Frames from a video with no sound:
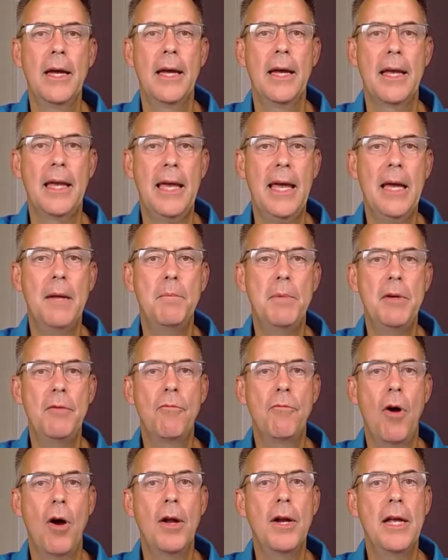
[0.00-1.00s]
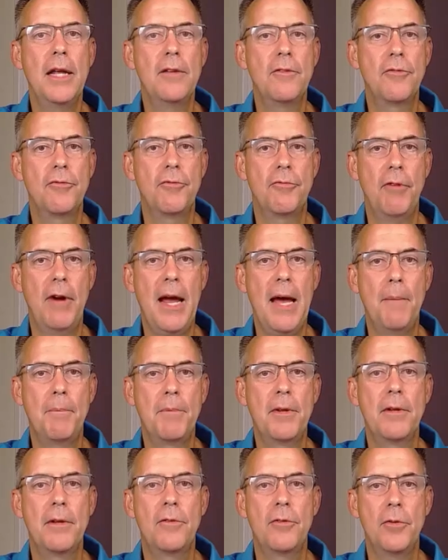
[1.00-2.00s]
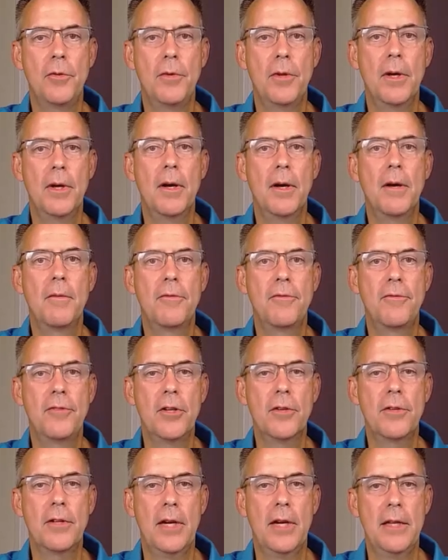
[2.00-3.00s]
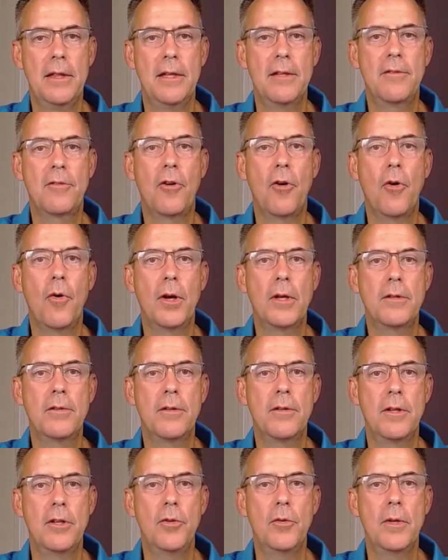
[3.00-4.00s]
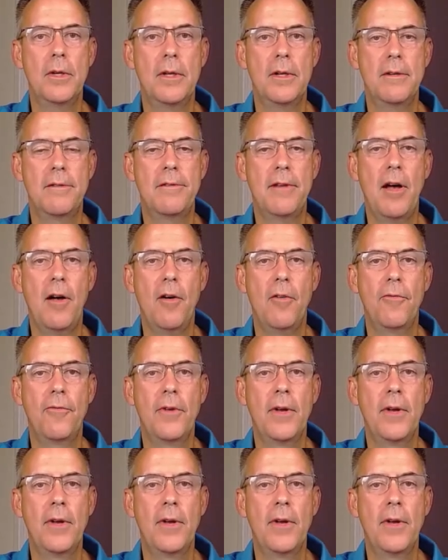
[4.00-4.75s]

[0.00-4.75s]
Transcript: can be run and strapped to the seal tight that's going to the unit itself.